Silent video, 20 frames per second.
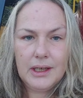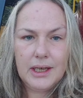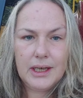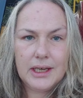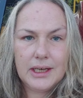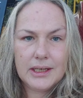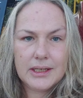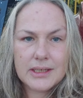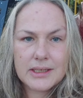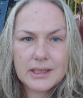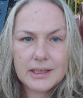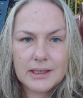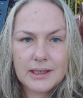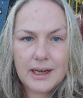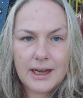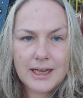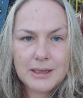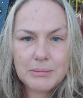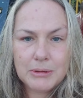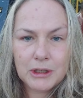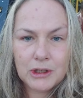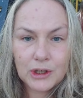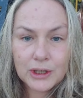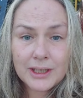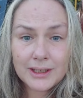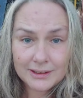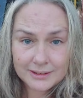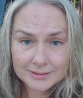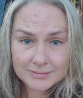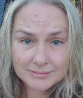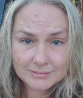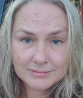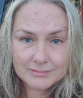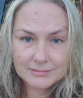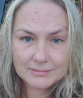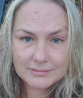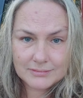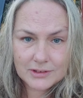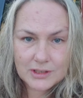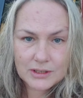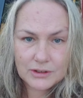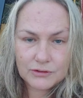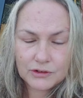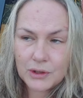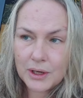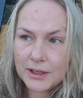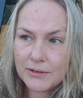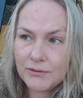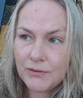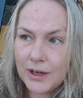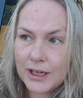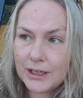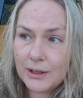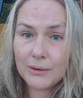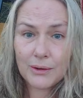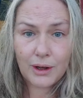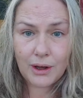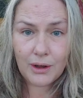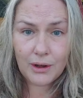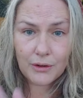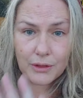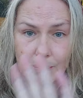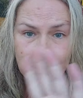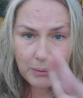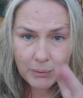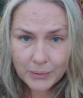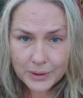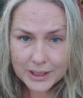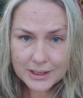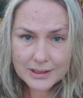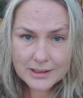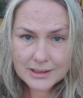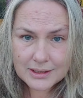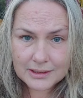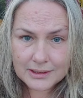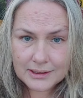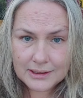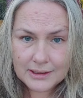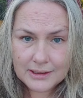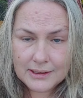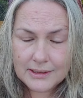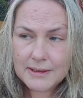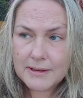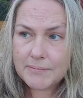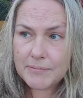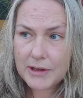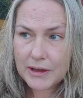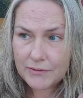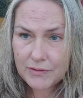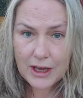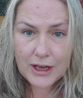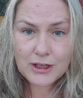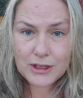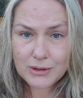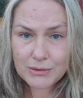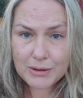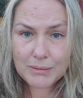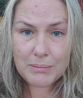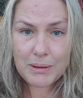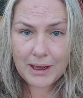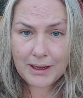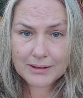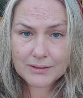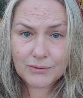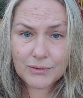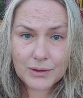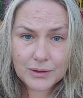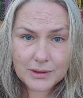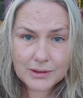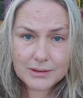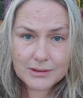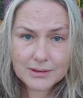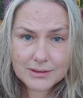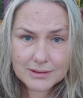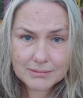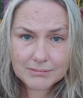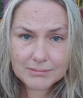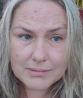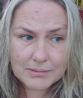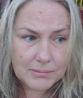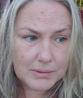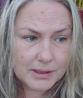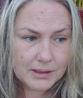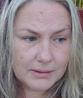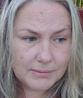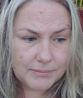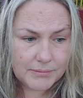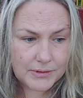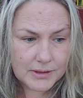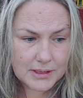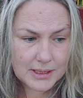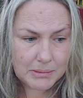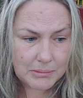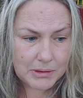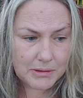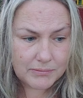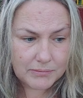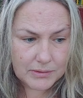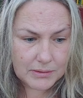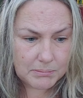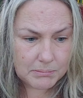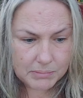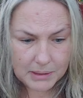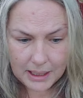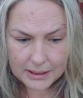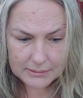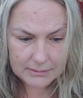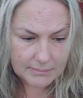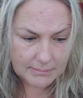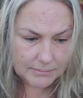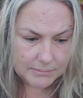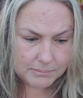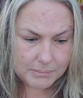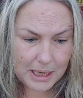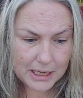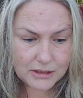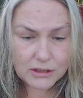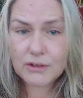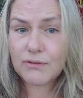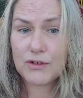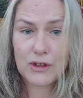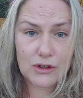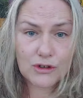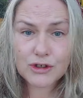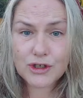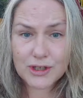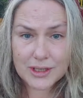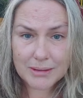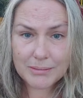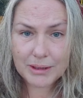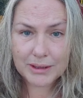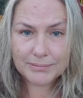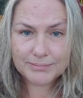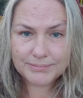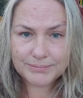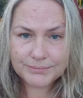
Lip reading: And I had been looking to try and find out all the points of that UN Pact for the summit, Pact of the Future Summit.